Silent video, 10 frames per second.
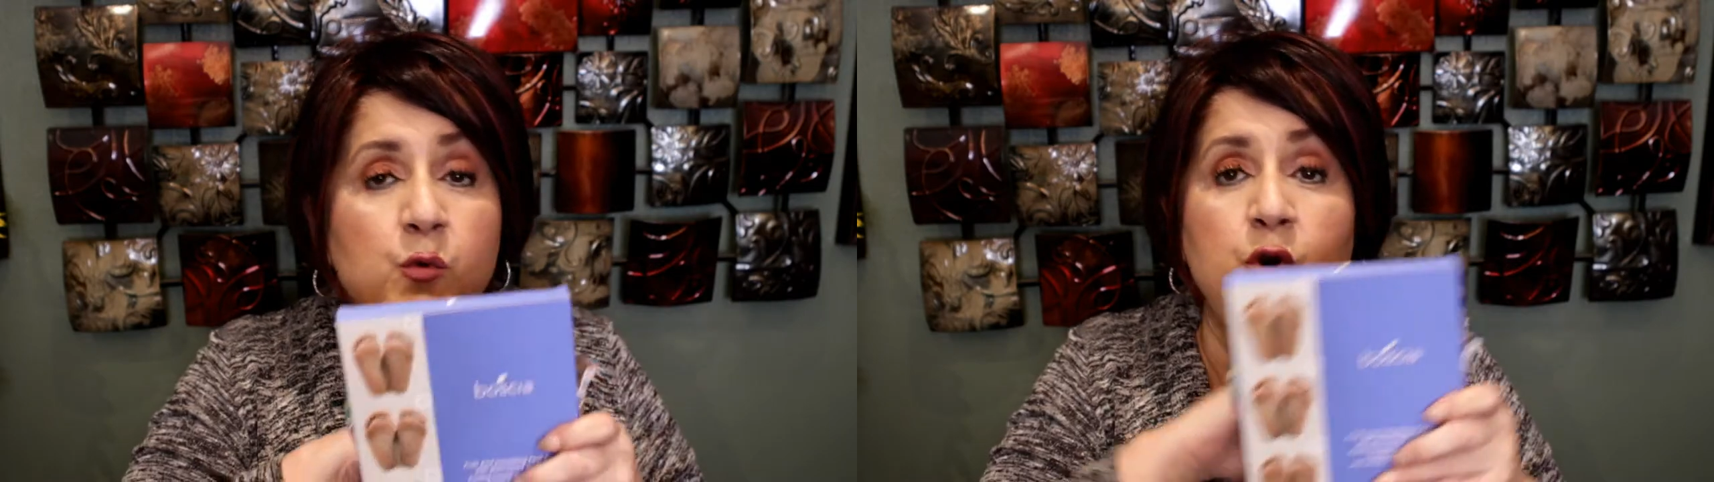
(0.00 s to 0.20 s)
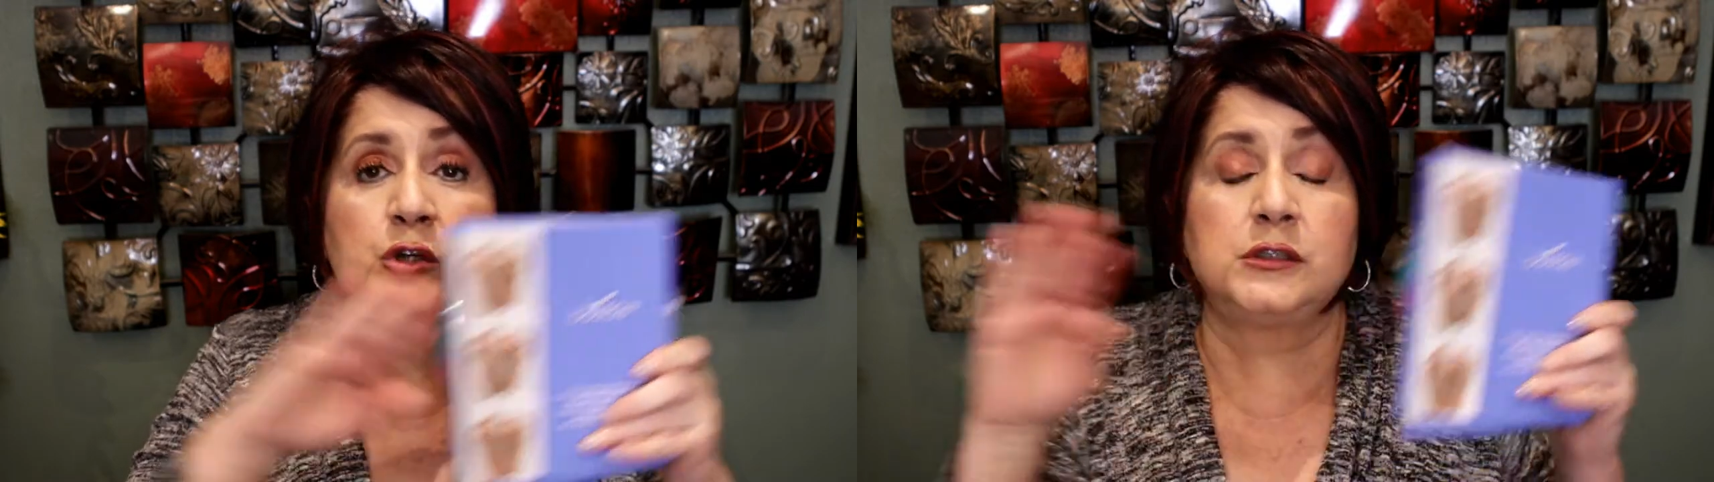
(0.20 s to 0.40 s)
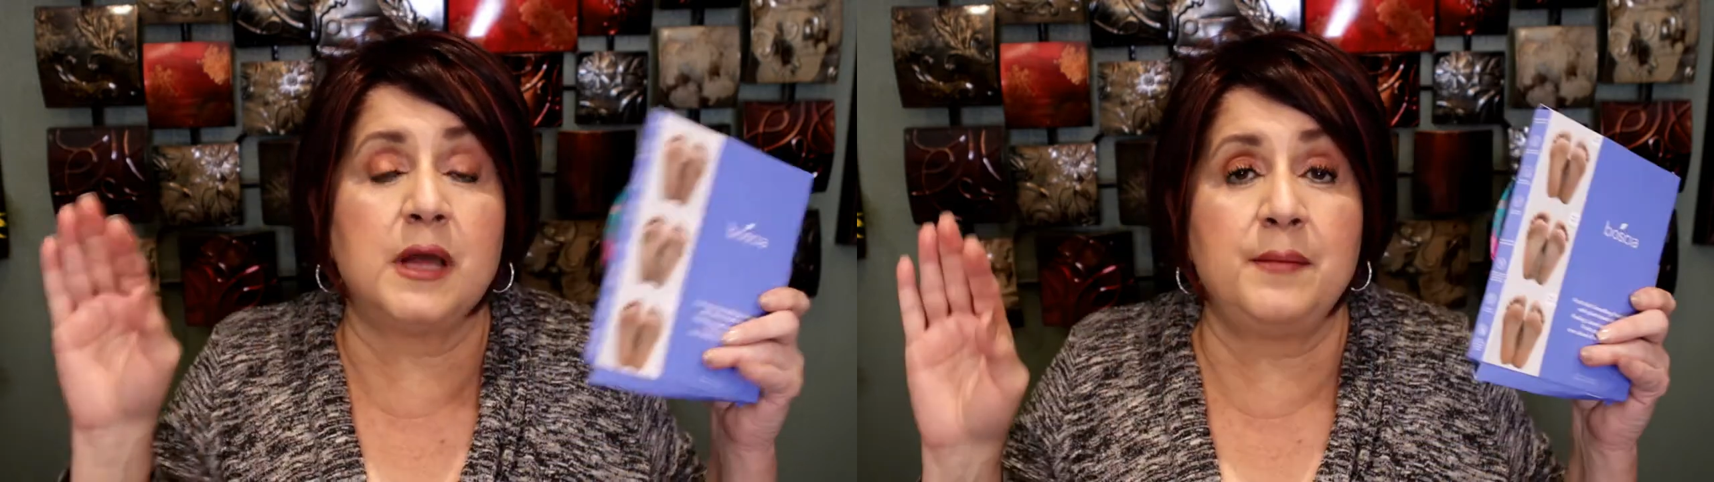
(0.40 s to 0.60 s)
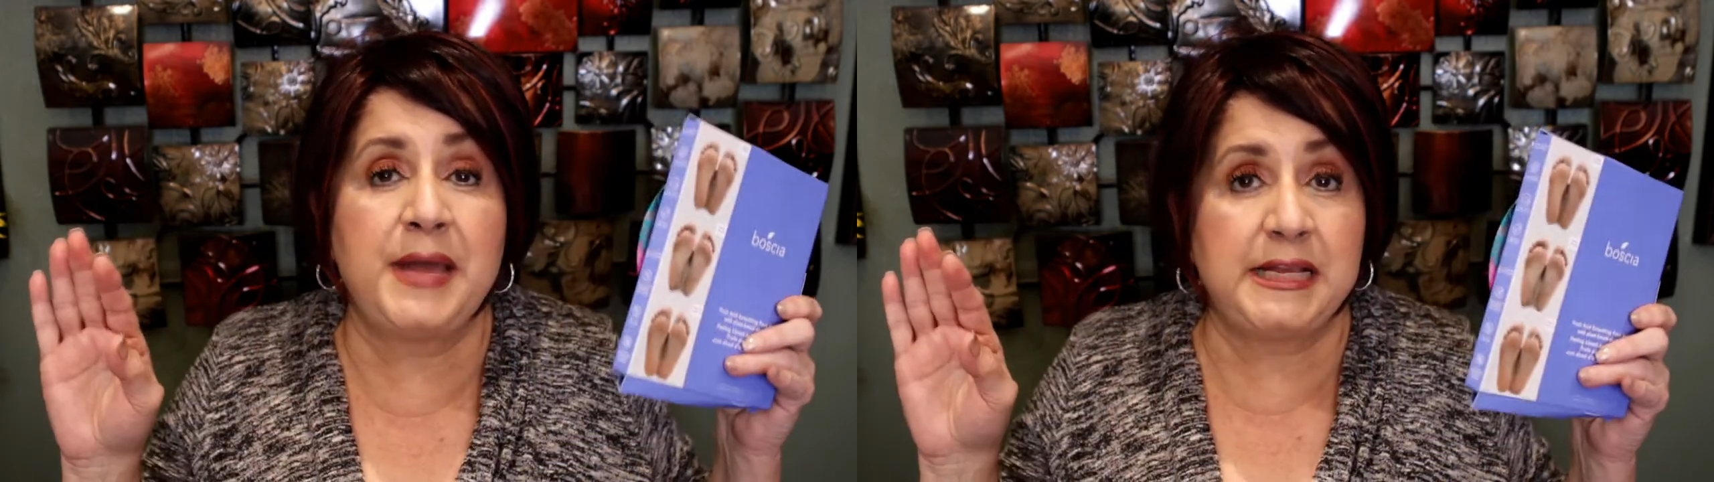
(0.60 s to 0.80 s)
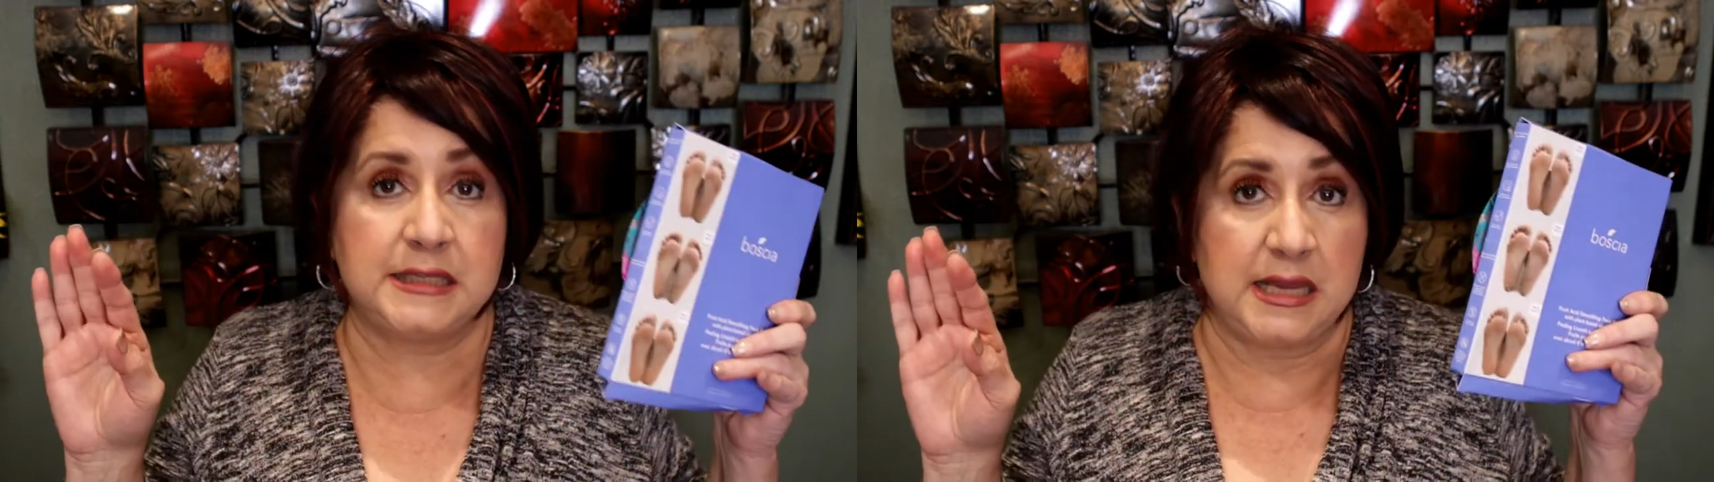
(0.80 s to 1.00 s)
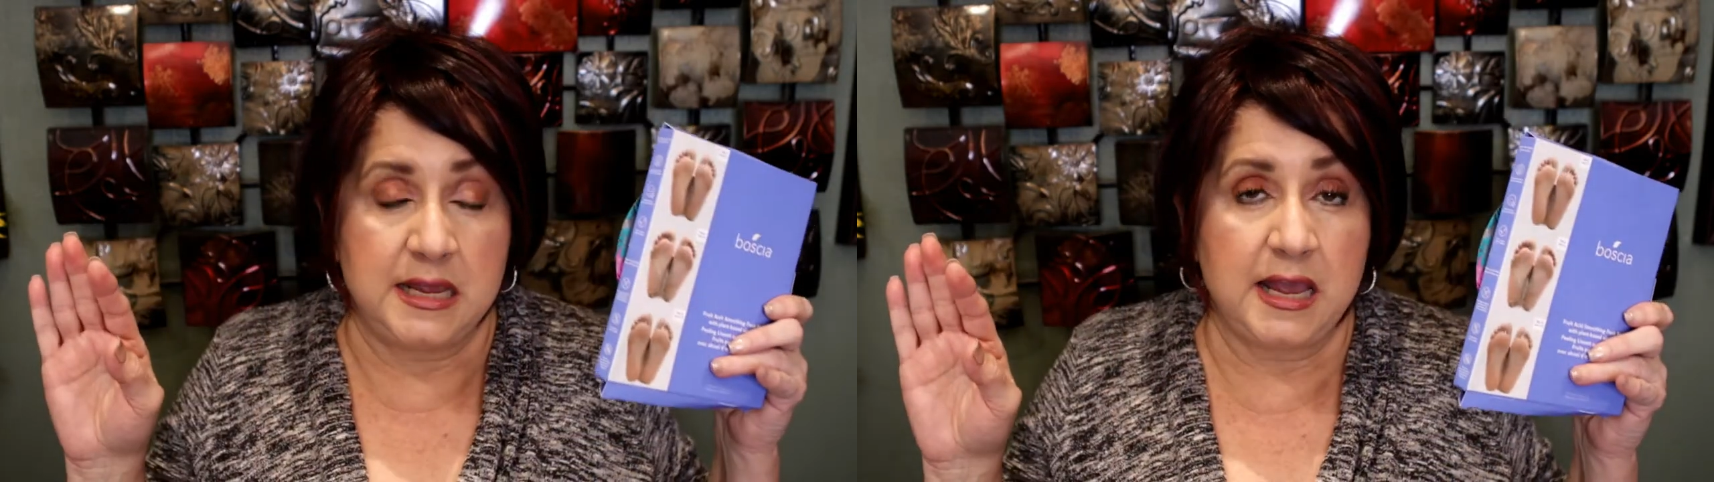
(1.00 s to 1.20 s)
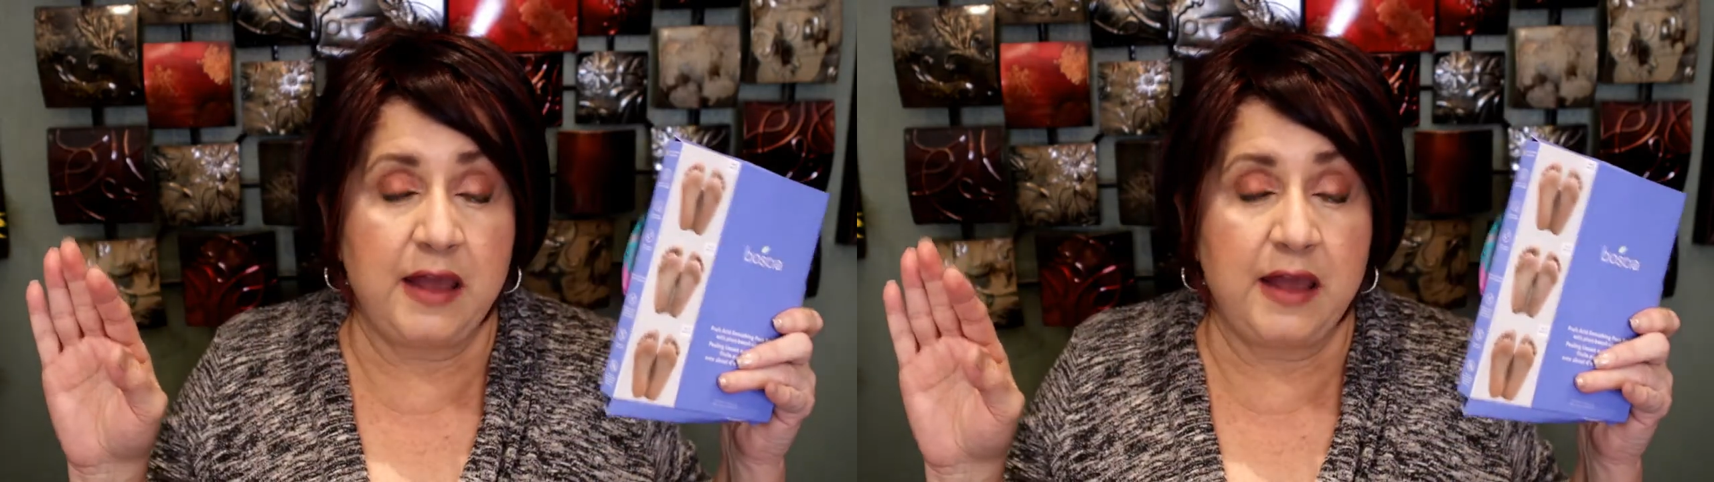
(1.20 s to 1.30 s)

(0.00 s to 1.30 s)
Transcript: looked amazing.